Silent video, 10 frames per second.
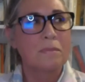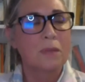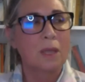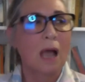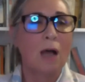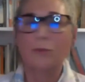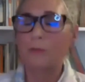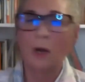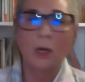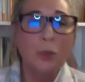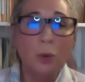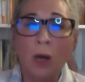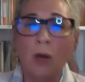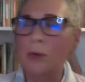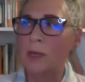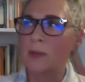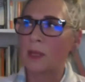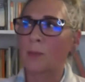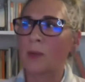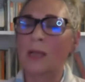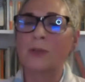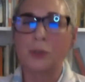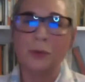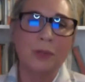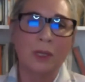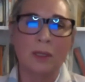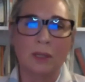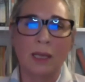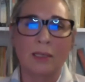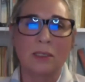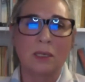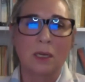how far you are or anything, but I do think that